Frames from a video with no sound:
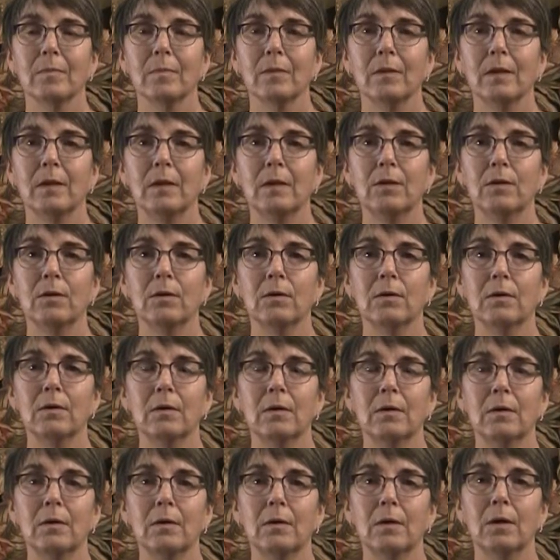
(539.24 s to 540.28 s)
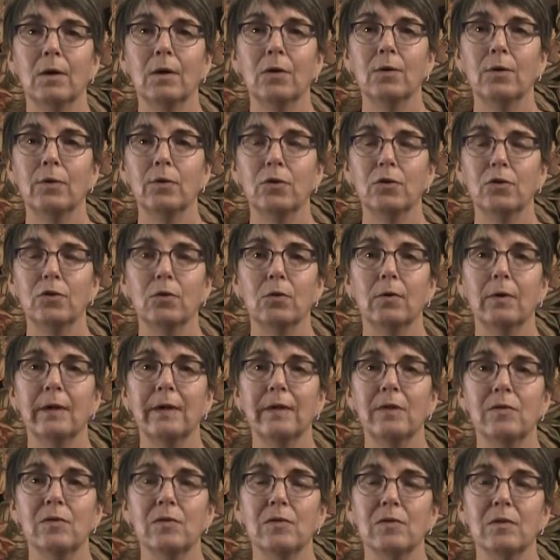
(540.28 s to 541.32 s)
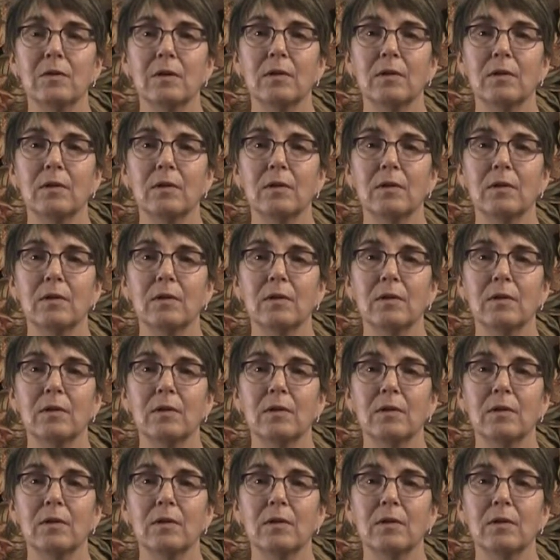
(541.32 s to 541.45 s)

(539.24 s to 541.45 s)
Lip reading: and your own choice